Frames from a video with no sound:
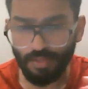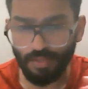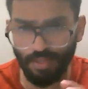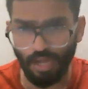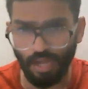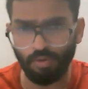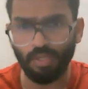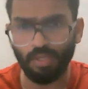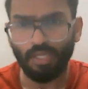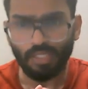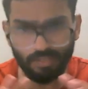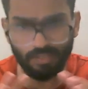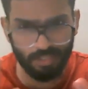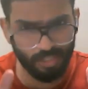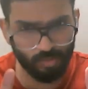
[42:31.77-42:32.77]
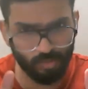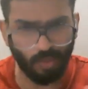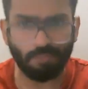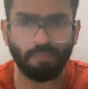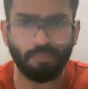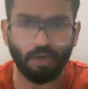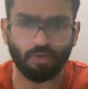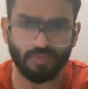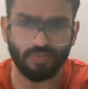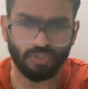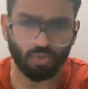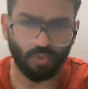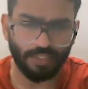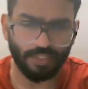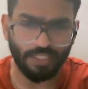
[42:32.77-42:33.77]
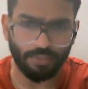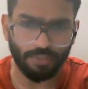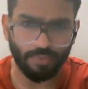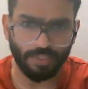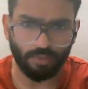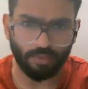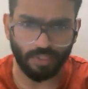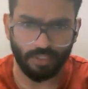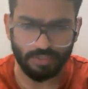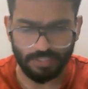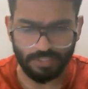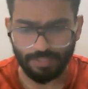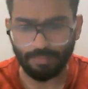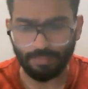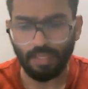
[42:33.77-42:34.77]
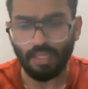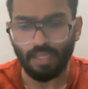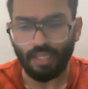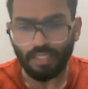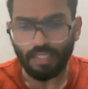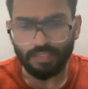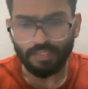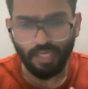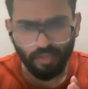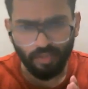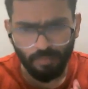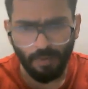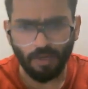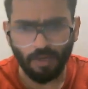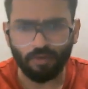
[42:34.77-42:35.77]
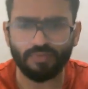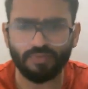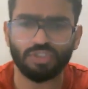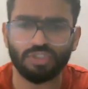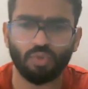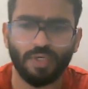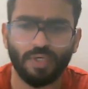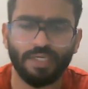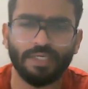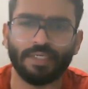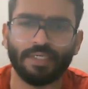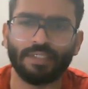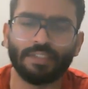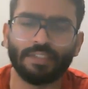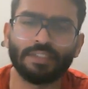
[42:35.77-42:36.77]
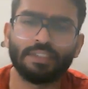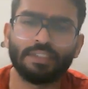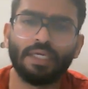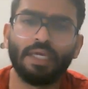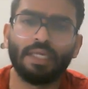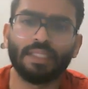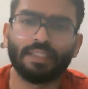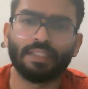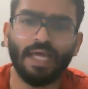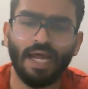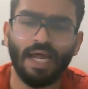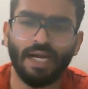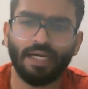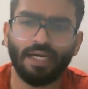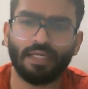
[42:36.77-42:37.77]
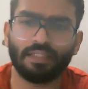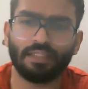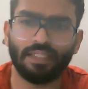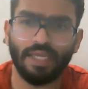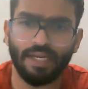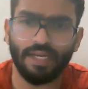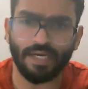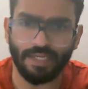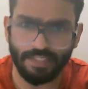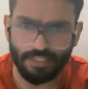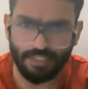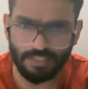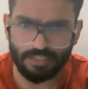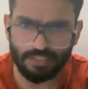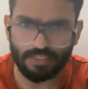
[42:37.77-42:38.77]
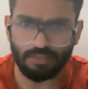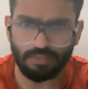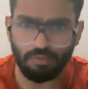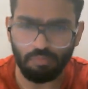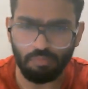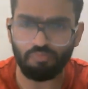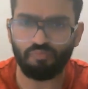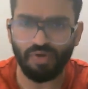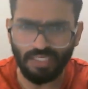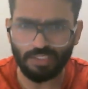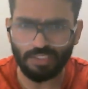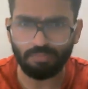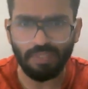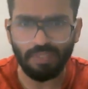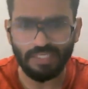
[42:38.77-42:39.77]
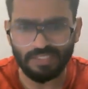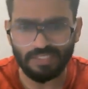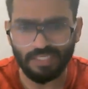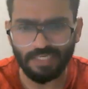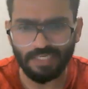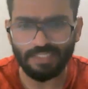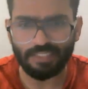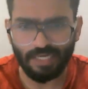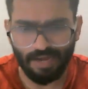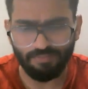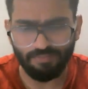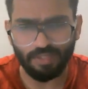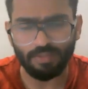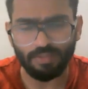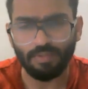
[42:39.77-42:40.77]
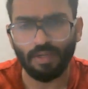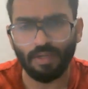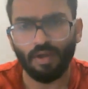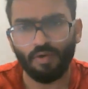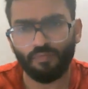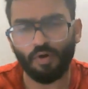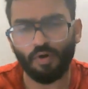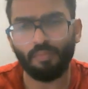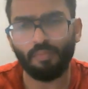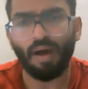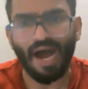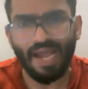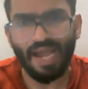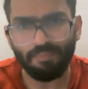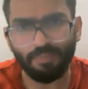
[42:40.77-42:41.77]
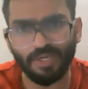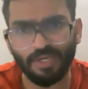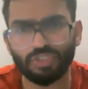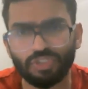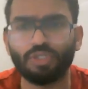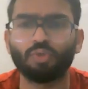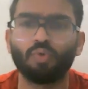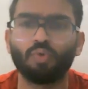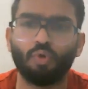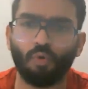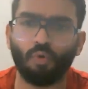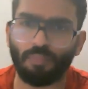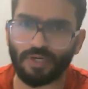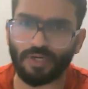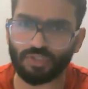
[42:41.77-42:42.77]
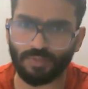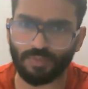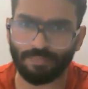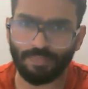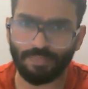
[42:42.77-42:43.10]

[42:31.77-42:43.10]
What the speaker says: Now, this is one part of the story that you need to understand. The other part of the story is that there is winds basically travel from high pressure to low pressure.